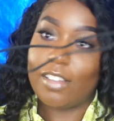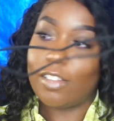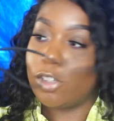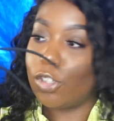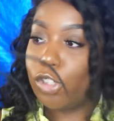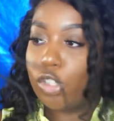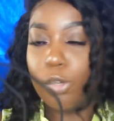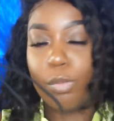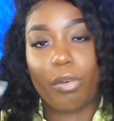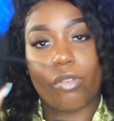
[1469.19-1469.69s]

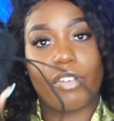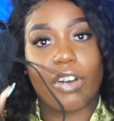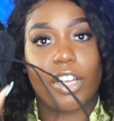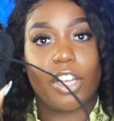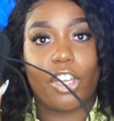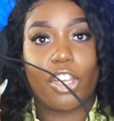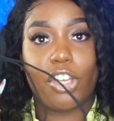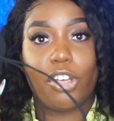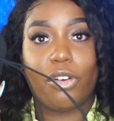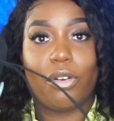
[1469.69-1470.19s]
Super
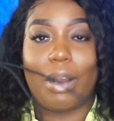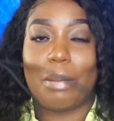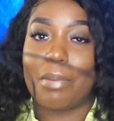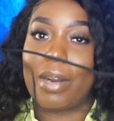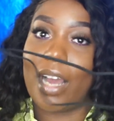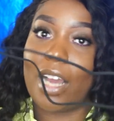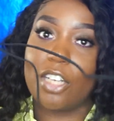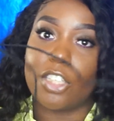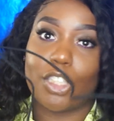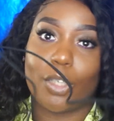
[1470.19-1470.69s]
freaking cute. I'm
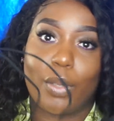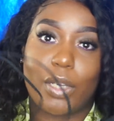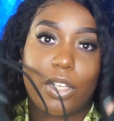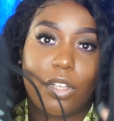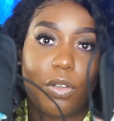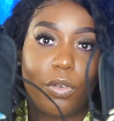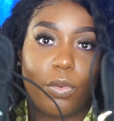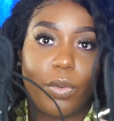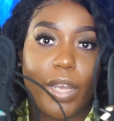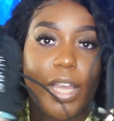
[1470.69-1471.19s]
not showing
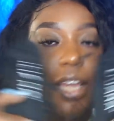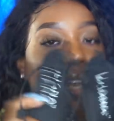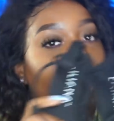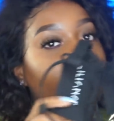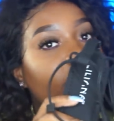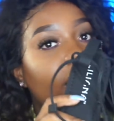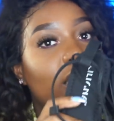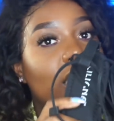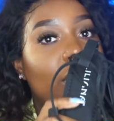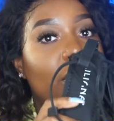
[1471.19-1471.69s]
you any of
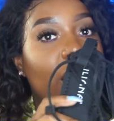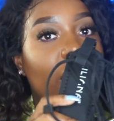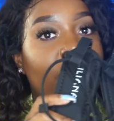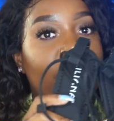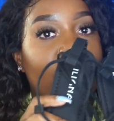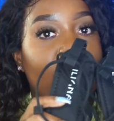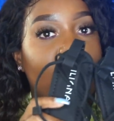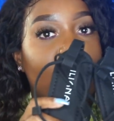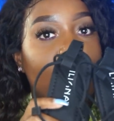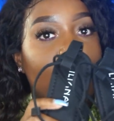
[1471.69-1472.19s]
these on my
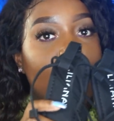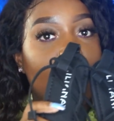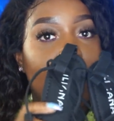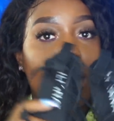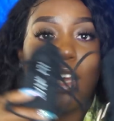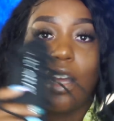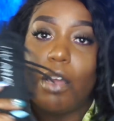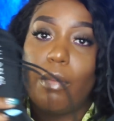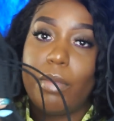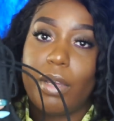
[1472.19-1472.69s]
feet
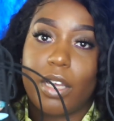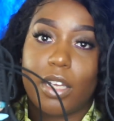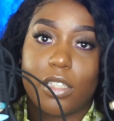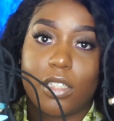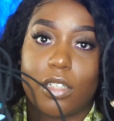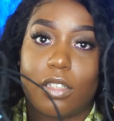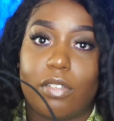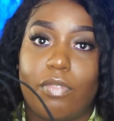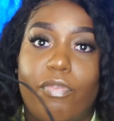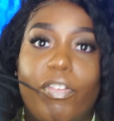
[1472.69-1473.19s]
because
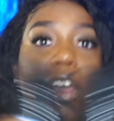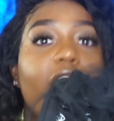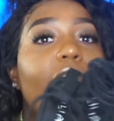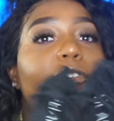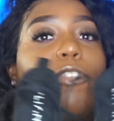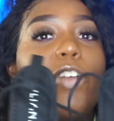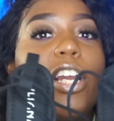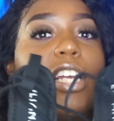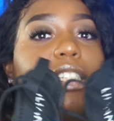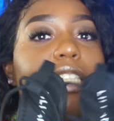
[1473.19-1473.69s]
there's feet
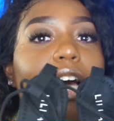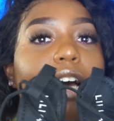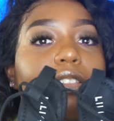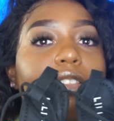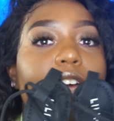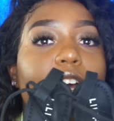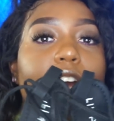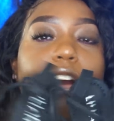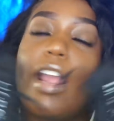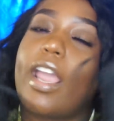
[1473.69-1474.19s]
freaks out
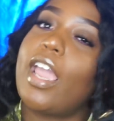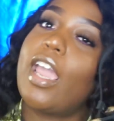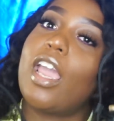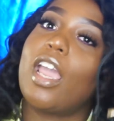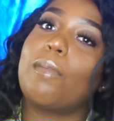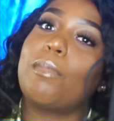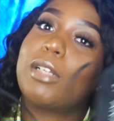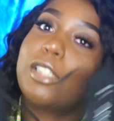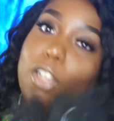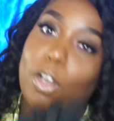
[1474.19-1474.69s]
there,
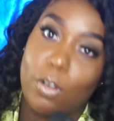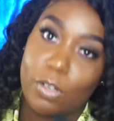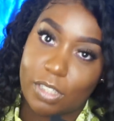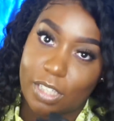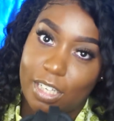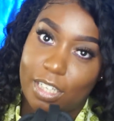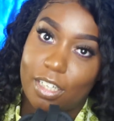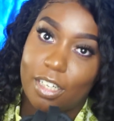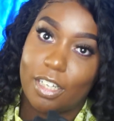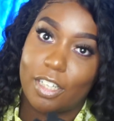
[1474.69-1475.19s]
and my toes
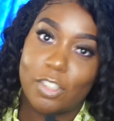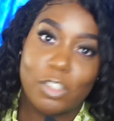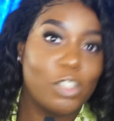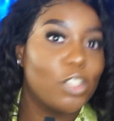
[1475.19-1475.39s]
ain't done.